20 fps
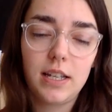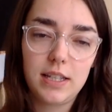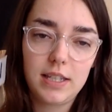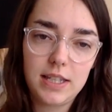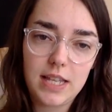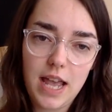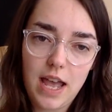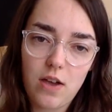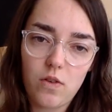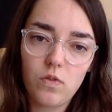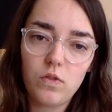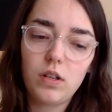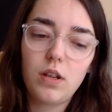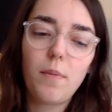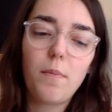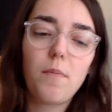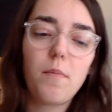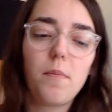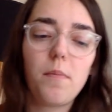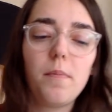sound,
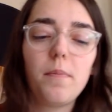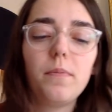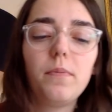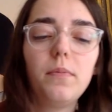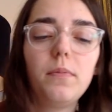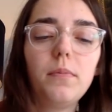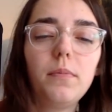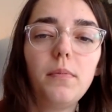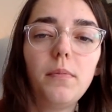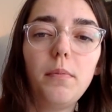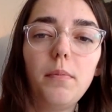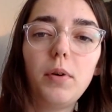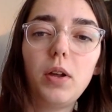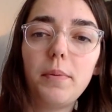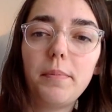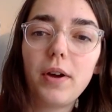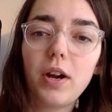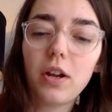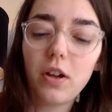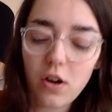put a
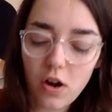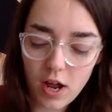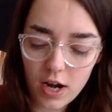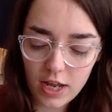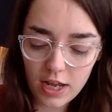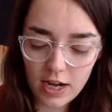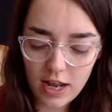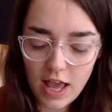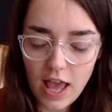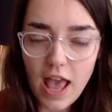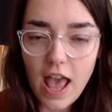marker on it.